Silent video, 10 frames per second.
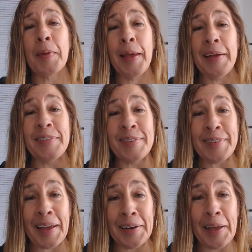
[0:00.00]
And
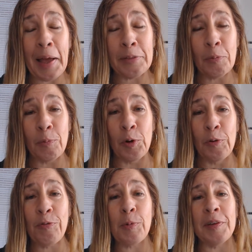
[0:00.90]
standing on the
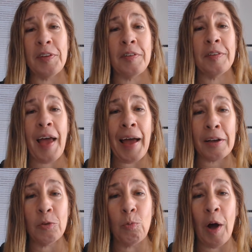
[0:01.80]
roof was his
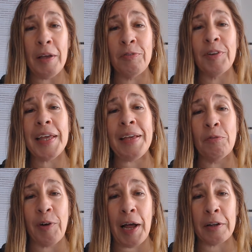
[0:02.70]
ex-wife,
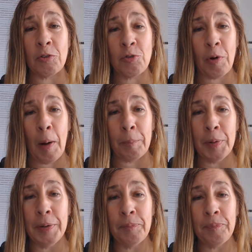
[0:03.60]
Ivana Trump.
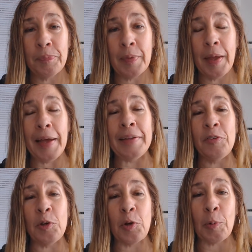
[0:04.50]
And
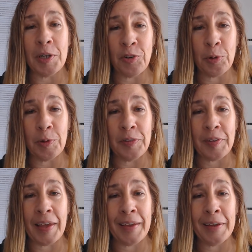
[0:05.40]
do you know what she was
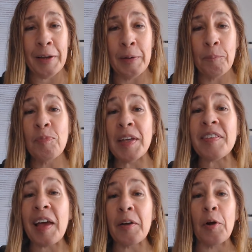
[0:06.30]
saying?
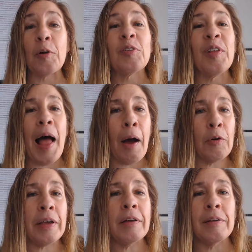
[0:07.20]
This I heard loud
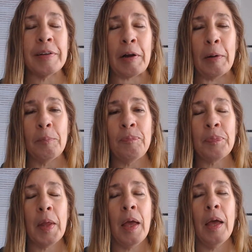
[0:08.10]
and clear.
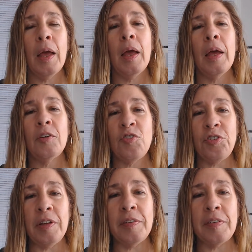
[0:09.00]

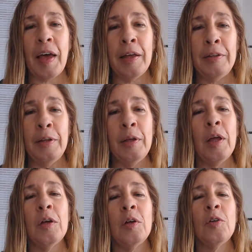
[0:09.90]
She said,
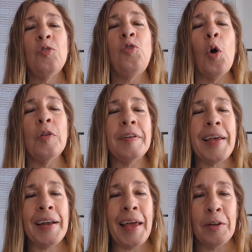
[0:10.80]
"Don't
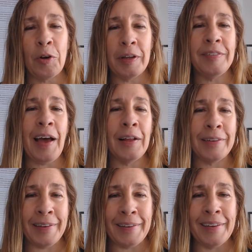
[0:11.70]
get angry,
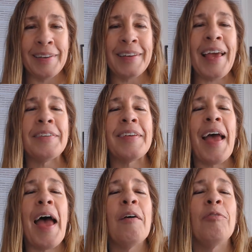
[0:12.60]
darling. Get
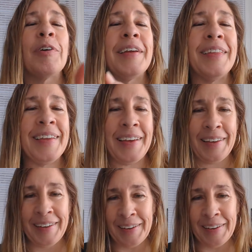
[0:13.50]
everything."